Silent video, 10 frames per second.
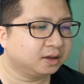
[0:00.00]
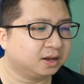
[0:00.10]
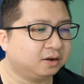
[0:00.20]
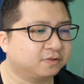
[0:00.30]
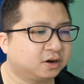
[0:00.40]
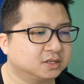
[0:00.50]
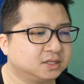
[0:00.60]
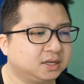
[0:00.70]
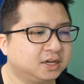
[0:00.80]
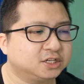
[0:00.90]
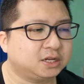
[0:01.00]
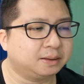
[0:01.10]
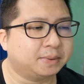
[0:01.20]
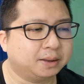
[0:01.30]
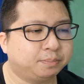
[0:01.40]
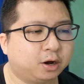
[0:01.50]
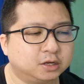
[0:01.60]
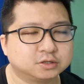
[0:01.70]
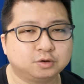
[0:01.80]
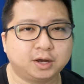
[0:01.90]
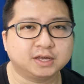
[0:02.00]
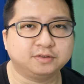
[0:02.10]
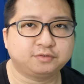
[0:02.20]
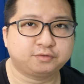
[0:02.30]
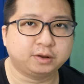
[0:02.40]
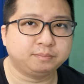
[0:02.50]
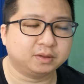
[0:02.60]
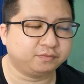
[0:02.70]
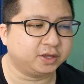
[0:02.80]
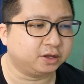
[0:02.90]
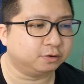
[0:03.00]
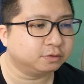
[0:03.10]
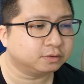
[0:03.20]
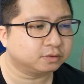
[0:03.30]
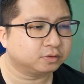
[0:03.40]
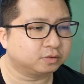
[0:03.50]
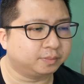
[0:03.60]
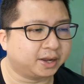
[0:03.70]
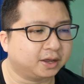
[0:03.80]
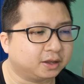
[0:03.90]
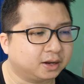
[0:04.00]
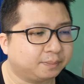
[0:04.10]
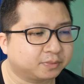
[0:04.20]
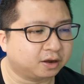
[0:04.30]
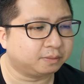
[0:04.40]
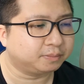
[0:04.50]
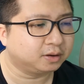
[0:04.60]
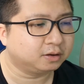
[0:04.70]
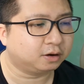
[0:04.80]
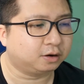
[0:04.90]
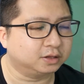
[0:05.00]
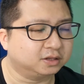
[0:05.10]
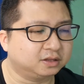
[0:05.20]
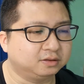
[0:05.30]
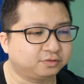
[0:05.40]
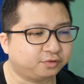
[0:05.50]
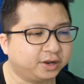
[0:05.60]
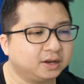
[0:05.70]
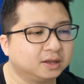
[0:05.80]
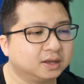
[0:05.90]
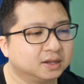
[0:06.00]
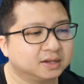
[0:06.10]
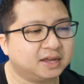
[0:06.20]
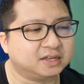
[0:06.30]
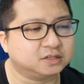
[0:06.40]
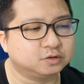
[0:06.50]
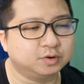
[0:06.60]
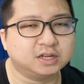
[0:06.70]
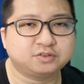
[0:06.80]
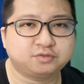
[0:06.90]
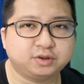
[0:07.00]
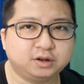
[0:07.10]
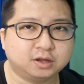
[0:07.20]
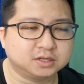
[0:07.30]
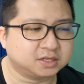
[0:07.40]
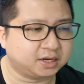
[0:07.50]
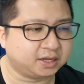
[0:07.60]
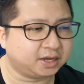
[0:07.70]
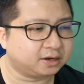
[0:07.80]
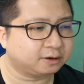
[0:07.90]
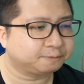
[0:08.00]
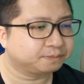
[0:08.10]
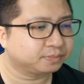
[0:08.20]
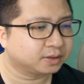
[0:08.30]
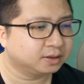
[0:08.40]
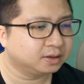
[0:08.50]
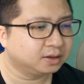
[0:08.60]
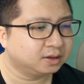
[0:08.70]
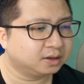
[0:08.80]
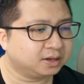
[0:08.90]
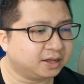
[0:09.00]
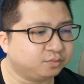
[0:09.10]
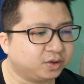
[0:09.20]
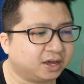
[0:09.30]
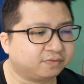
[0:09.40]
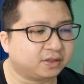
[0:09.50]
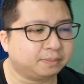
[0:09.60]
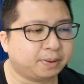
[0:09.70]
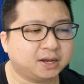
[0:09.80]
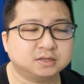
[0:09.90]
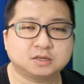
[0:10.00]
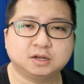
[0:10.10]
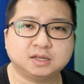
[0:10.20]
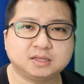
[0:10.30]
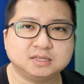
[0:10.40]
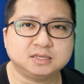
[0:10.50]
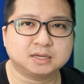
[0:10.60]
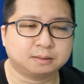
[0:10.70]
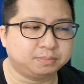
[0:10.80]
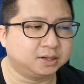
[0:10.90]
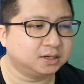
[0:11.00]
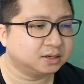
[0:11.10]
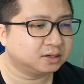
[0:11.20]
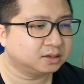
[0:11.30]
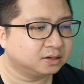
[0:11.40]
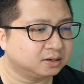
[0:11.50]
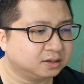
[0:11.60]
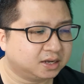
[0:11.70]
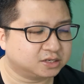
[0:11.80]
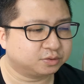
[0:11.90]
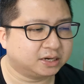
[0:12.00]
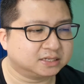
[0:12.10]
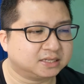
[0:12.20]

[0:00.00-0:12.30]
then of course the HDMI port, so I can stream the video to my laptop or the screen. That is US $3.88. And then we have the Panasonic DC coupler, as well as